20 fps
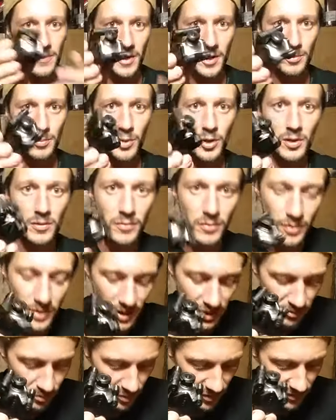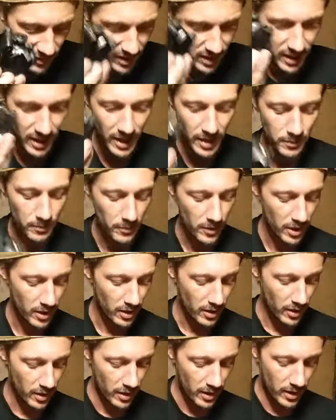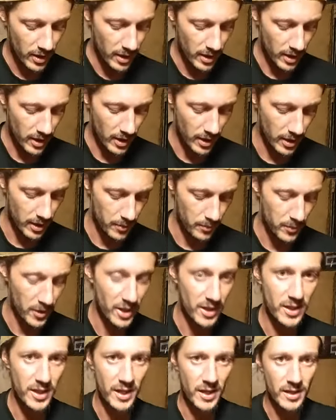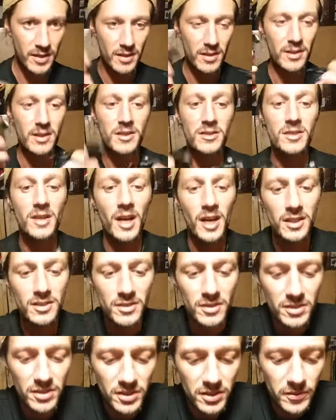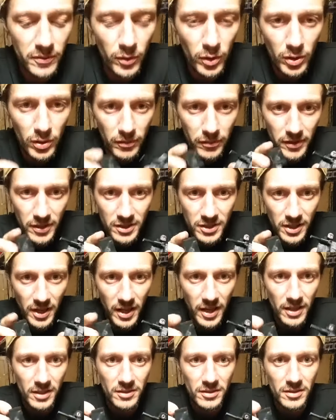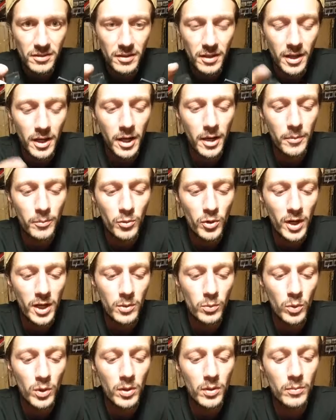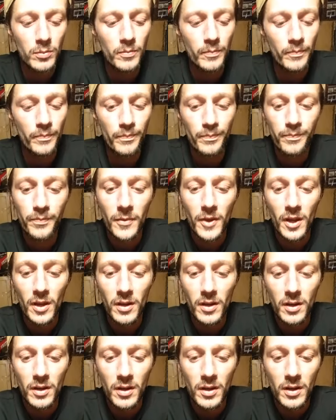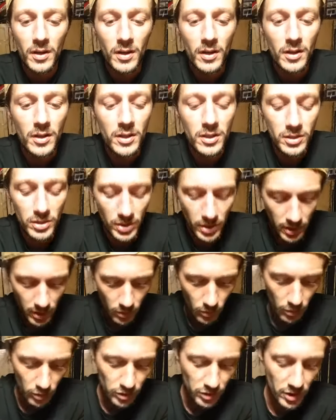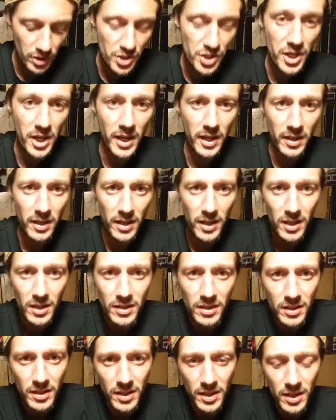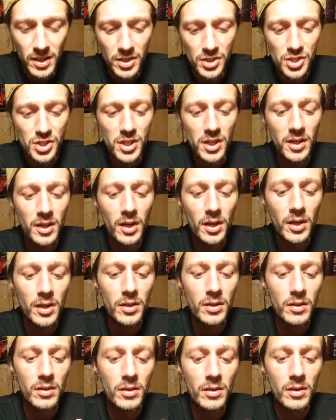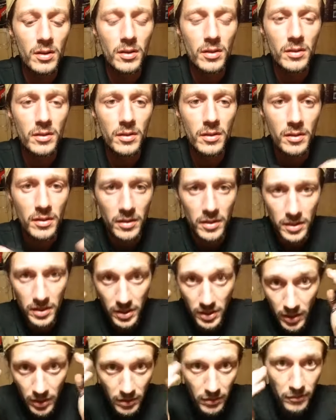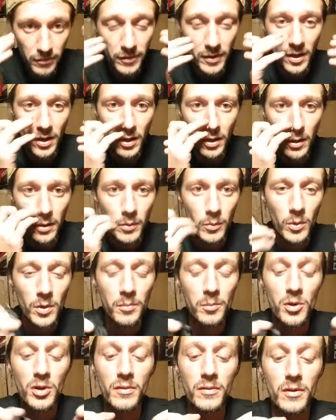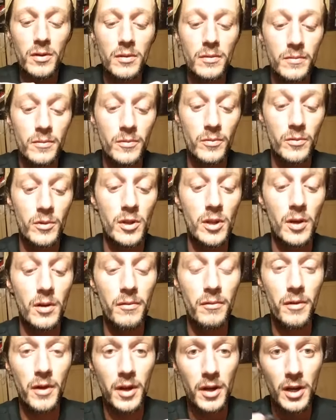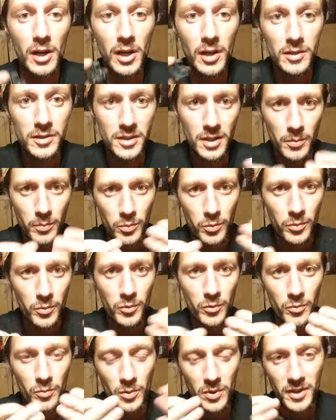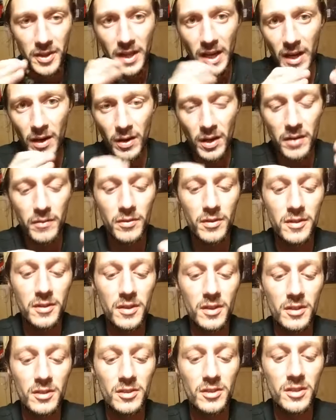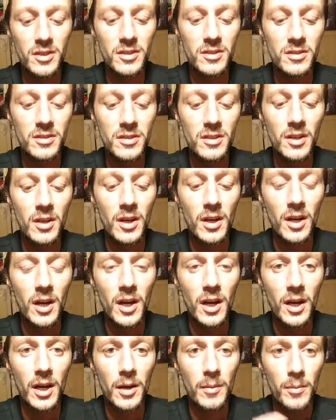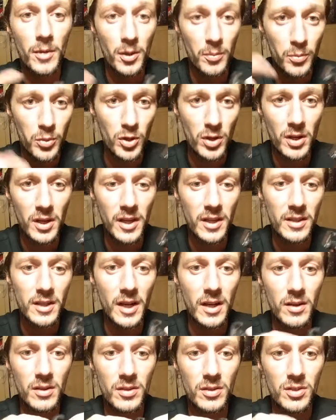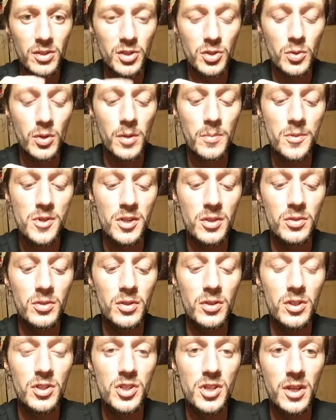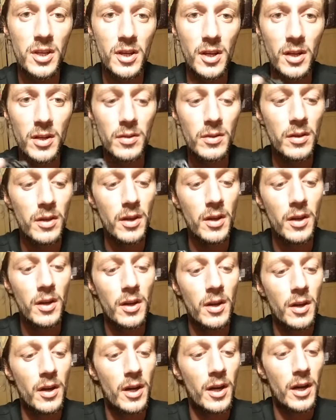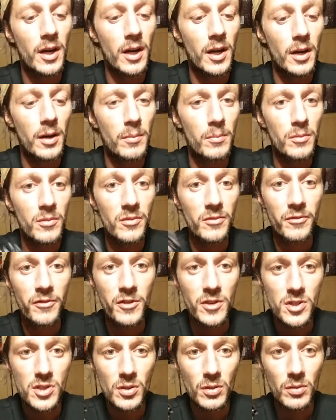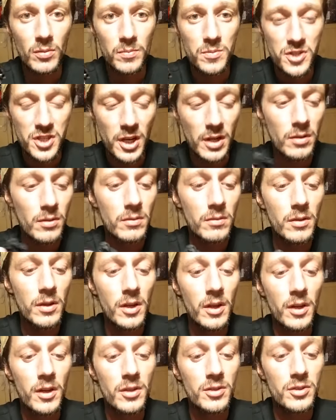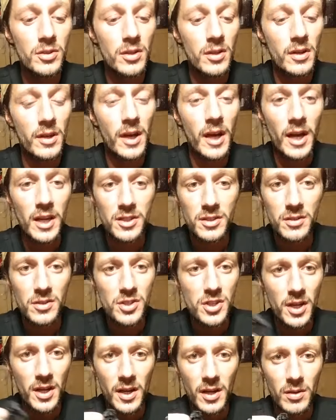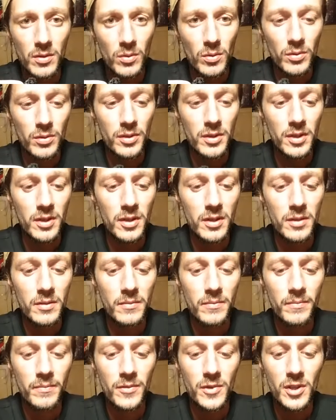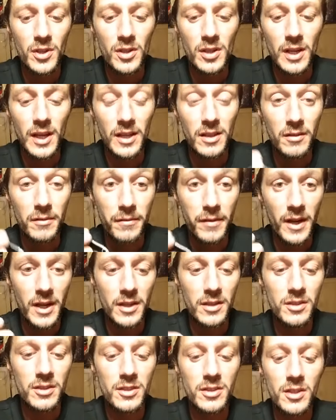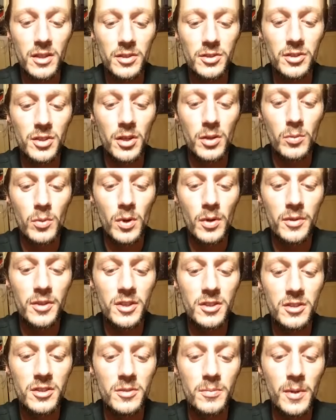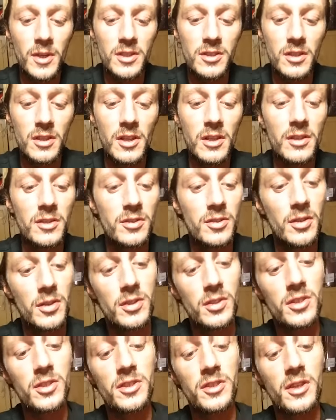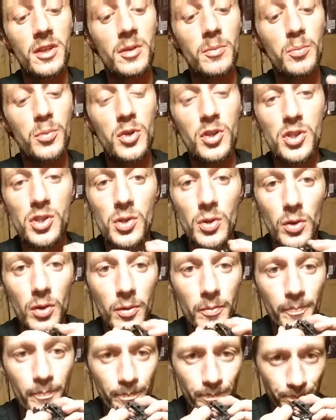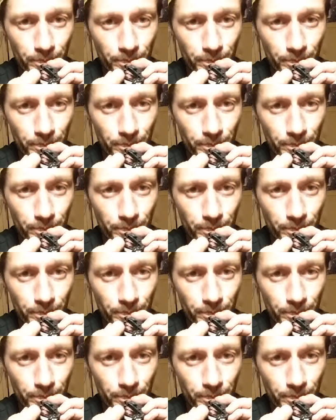front part for the FPV cam. And then this, guys, this is for your VTX, right? Well, you can also check in the G-code on, you know, in VR, we move it, you know, very close up with how everything sits. I'll put a link down in the description to the G-code official channel, so you can, guys can check out all the, you know, like the finer details. So well, this is basically, so you're just gonna put your